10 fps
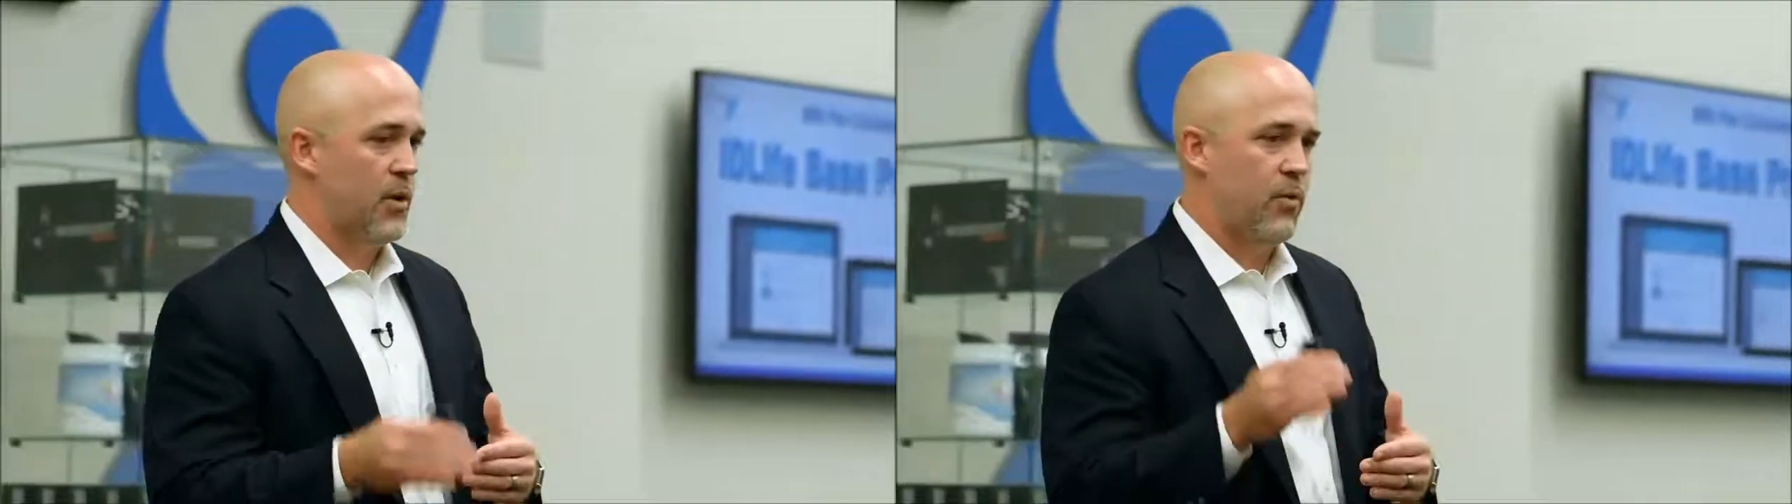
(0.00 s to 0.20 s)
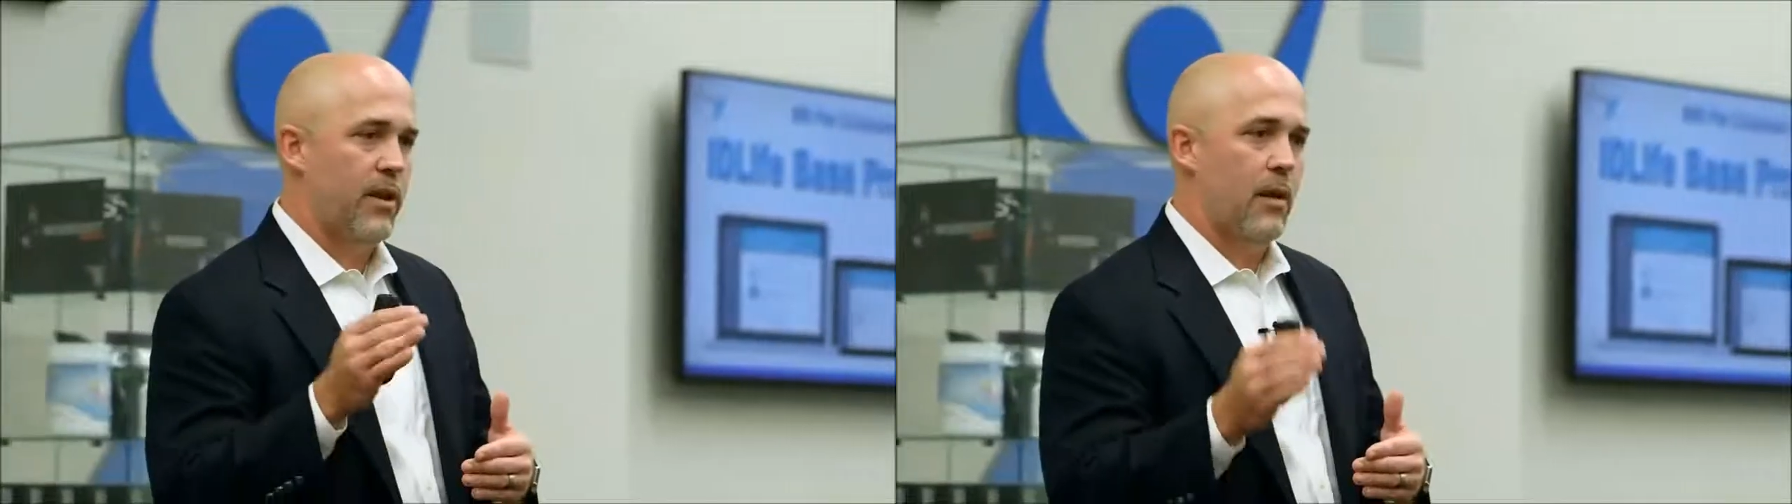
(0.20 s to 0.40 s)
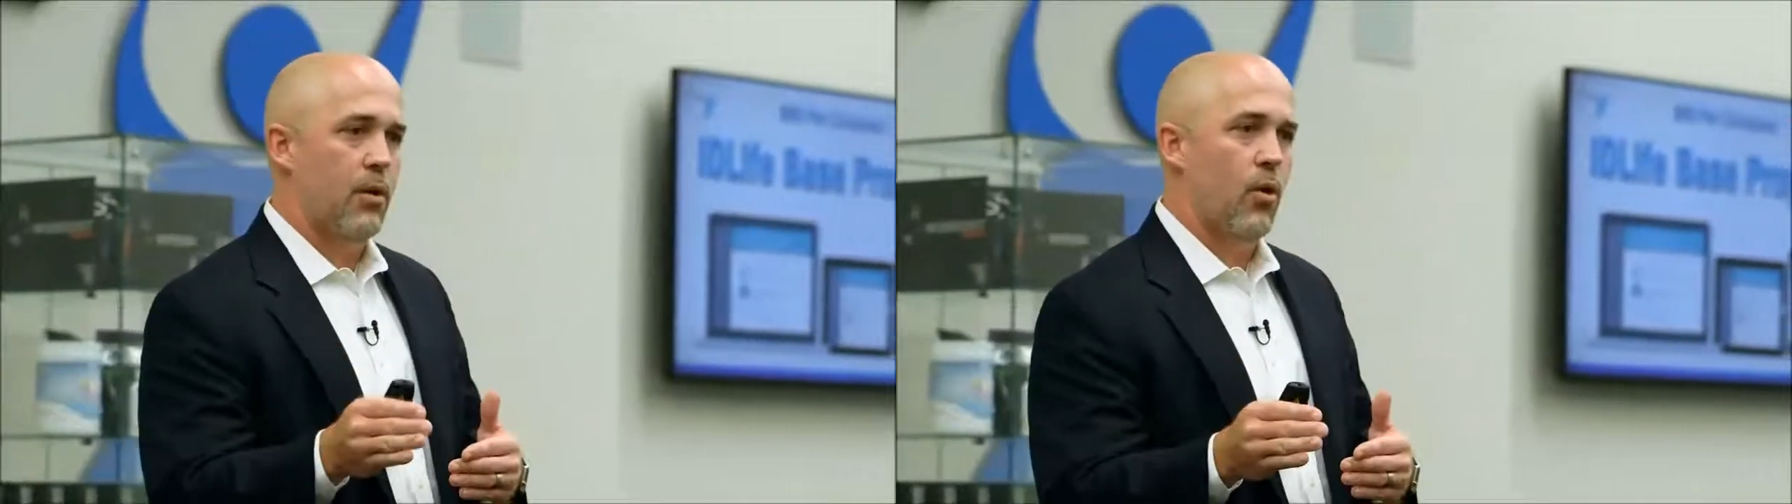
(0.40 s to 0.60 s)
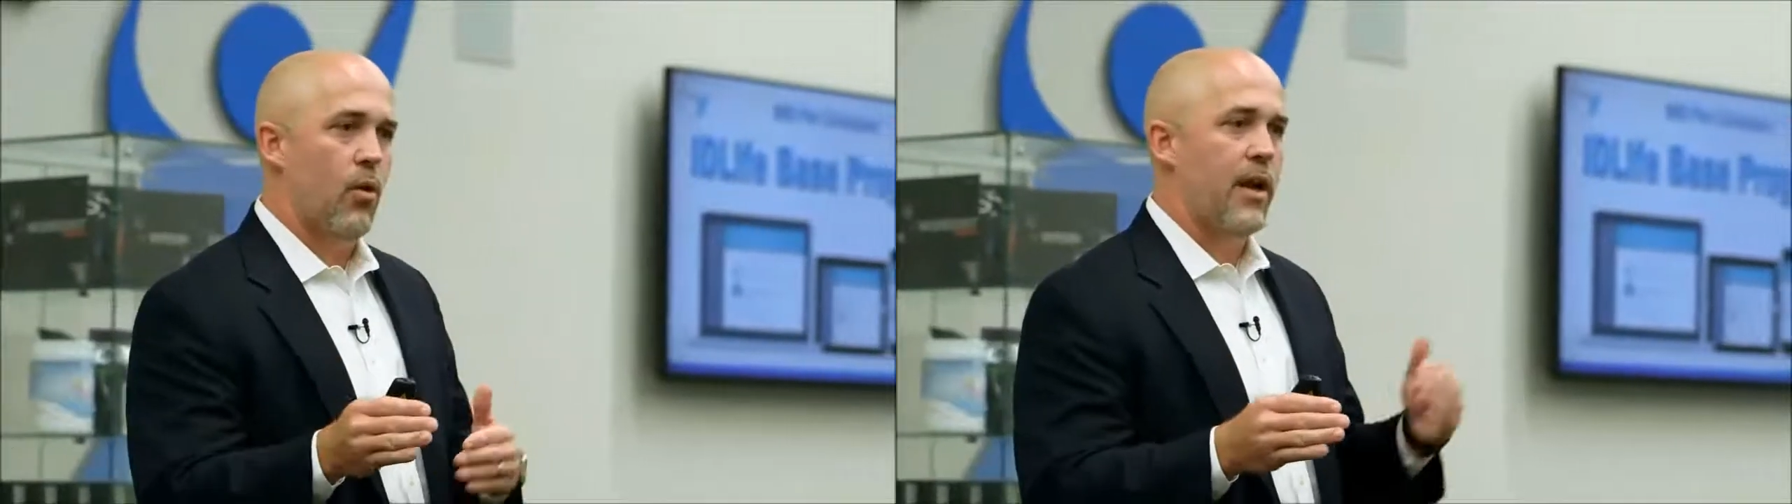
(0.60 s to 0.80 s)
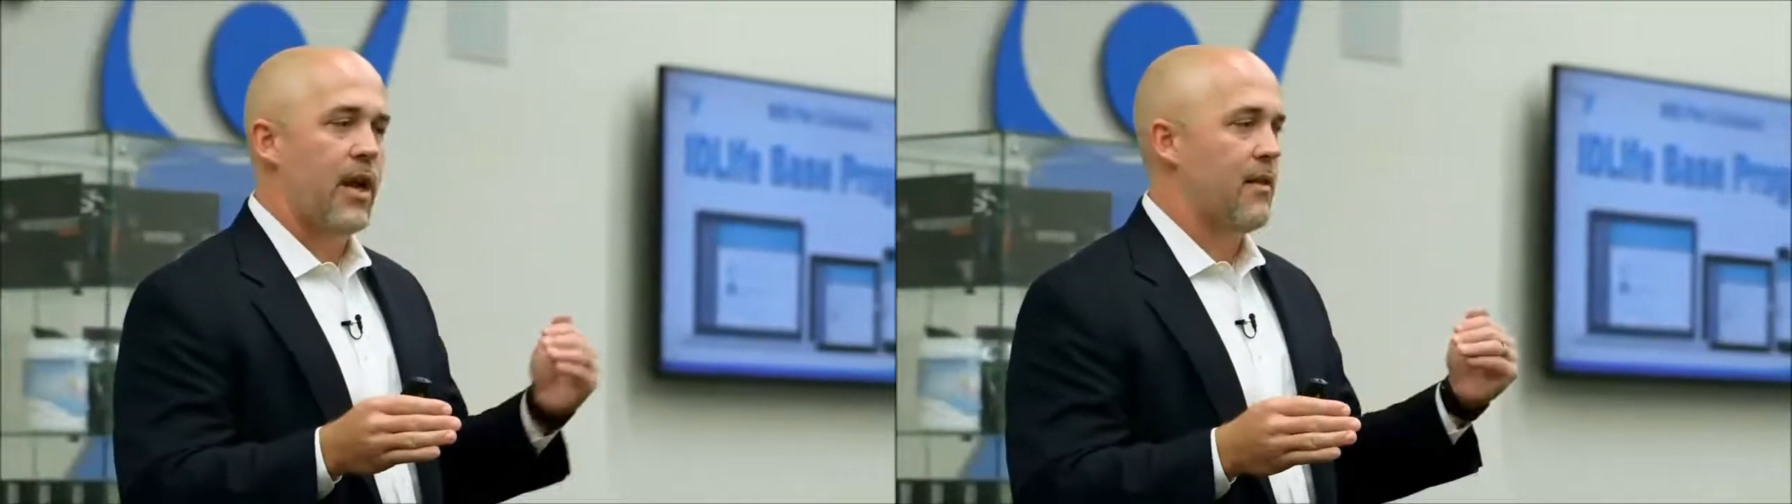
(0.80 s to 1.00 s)
between the
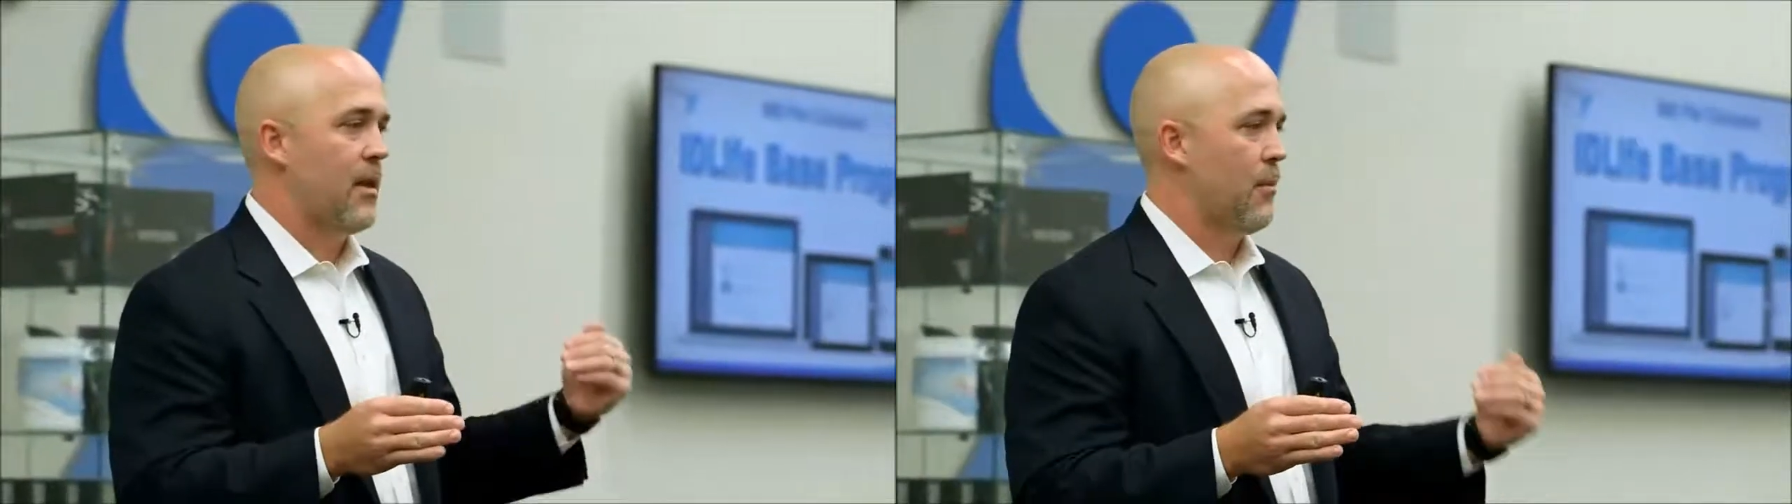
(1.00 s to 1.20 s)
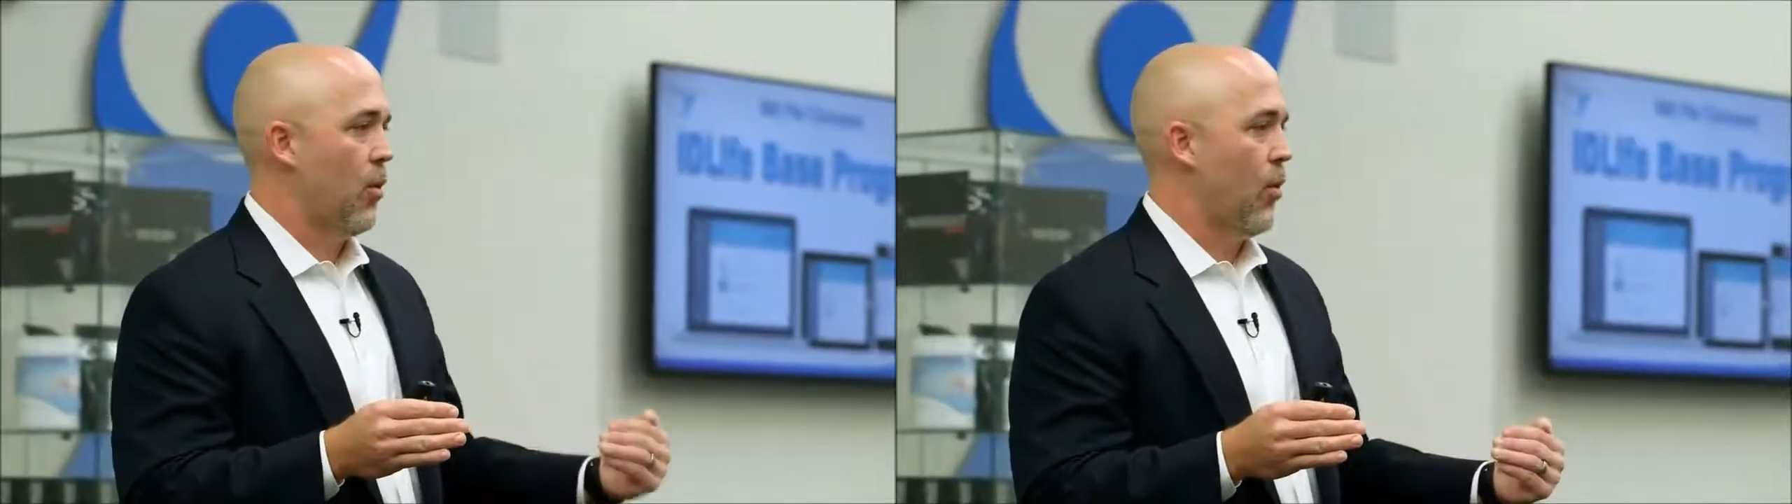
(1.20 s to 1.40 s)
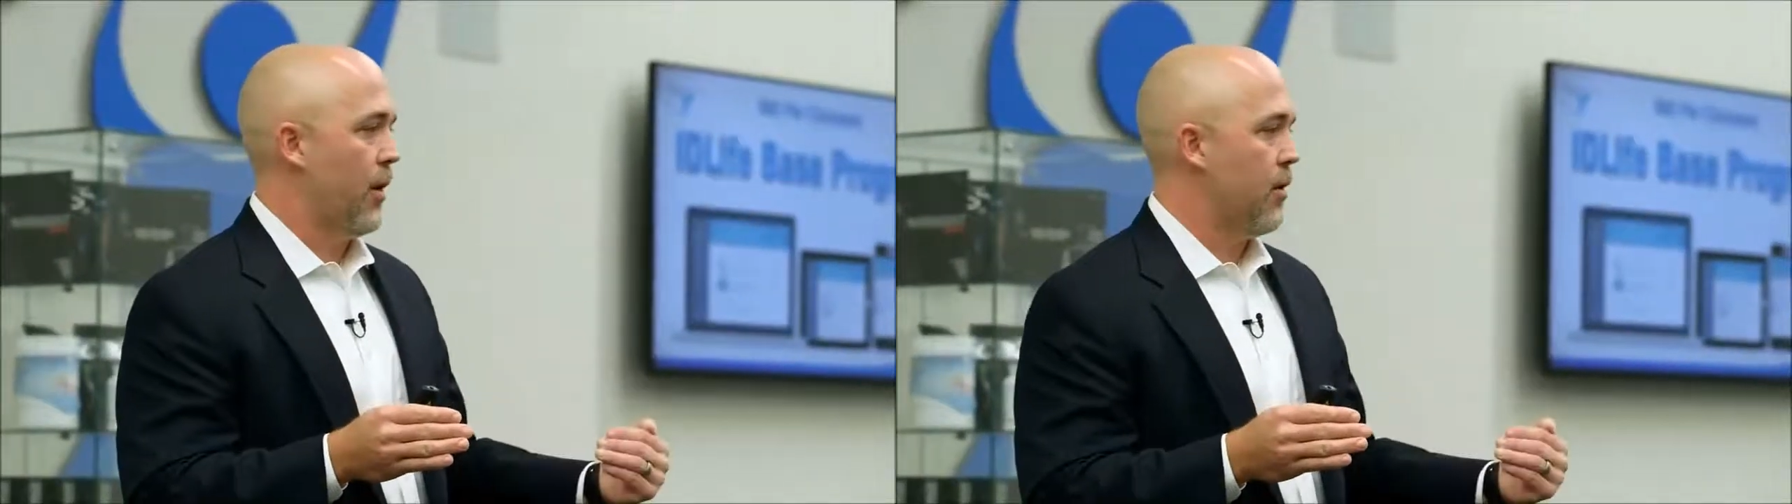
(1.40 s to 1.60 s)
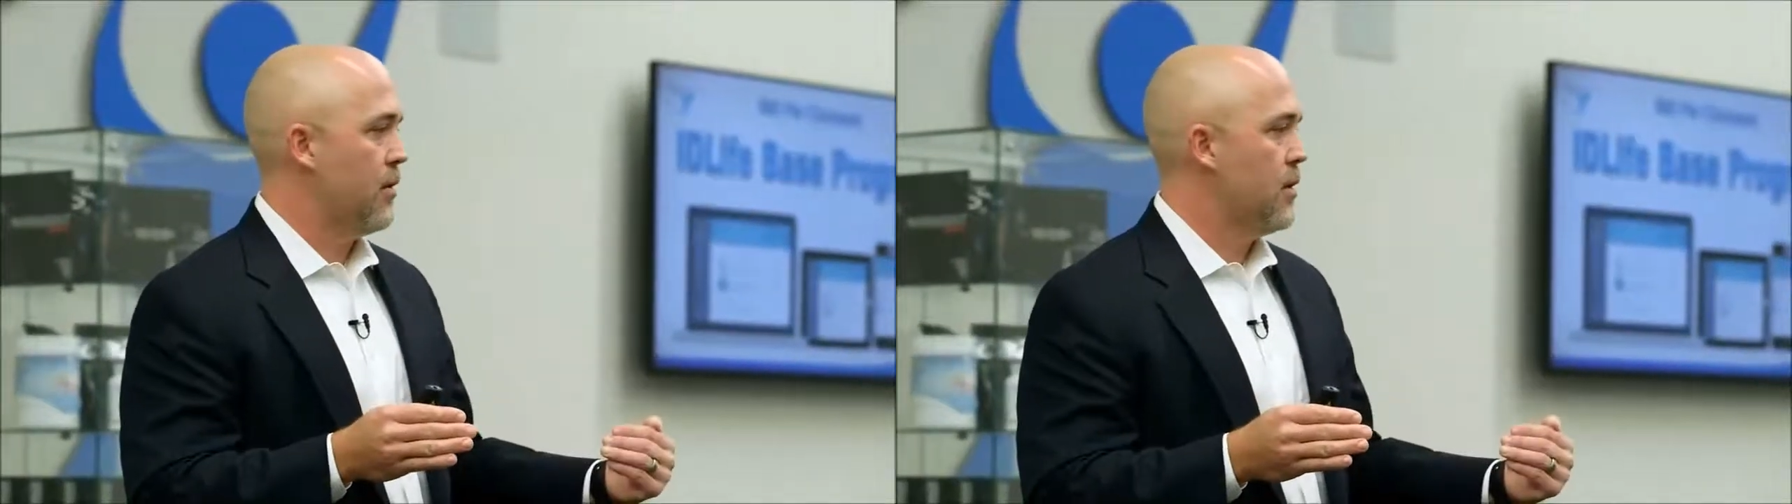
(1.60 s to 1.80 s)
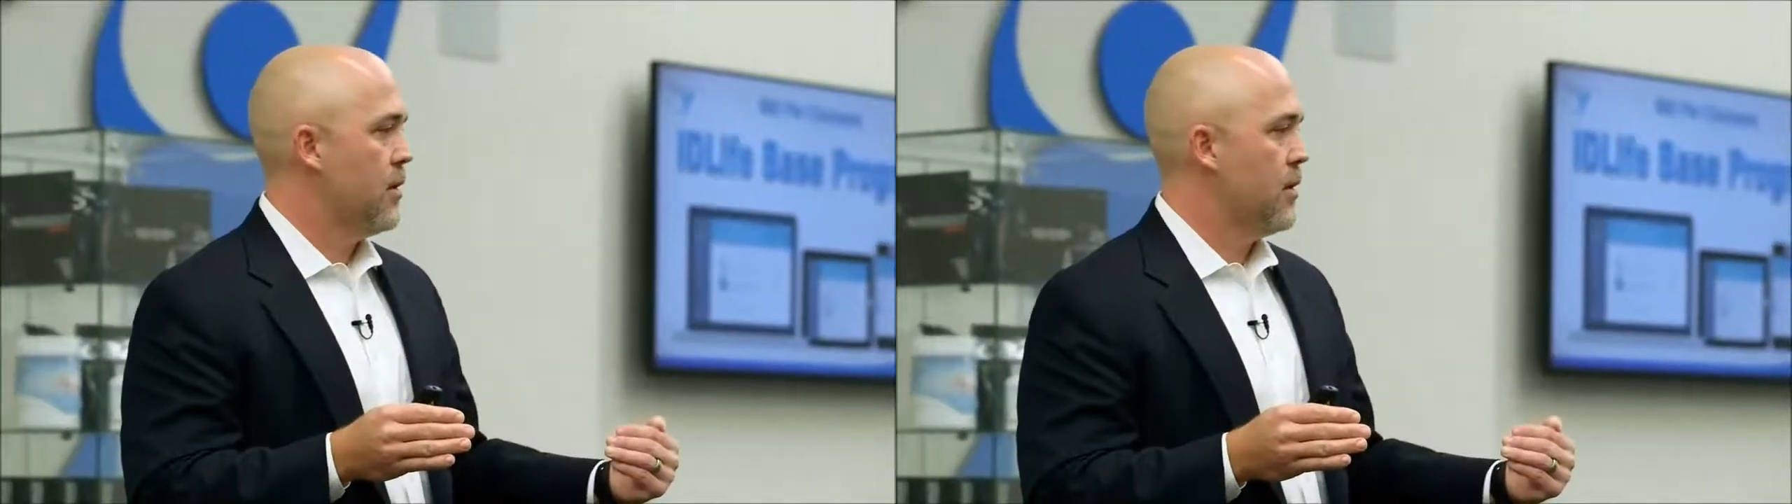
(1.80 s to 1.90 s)
employee and the employer.